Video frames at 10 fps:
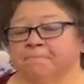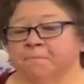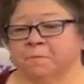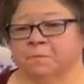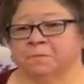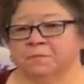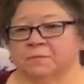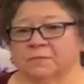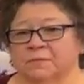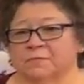
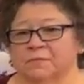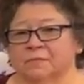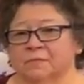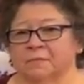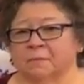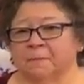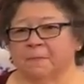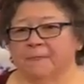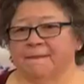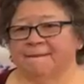
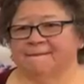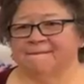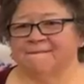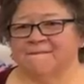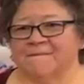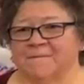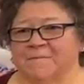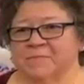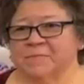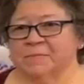
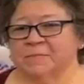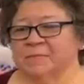This person isn't speaking.